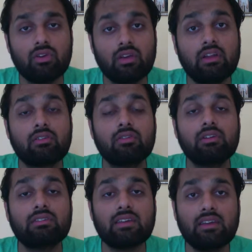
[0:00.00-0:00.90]

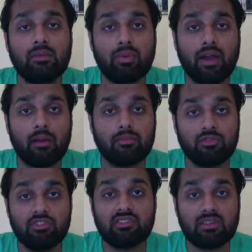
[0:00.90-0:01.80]
increase the EPAP
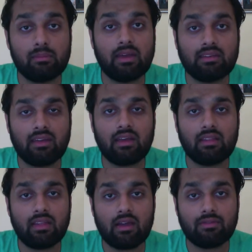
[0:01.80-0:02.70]
just to
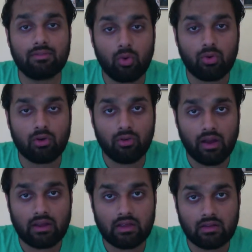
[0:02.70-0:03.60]
maintain that 4
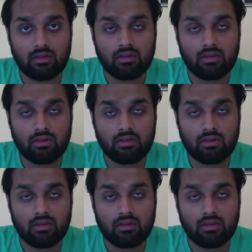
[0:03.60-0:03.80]
gradient.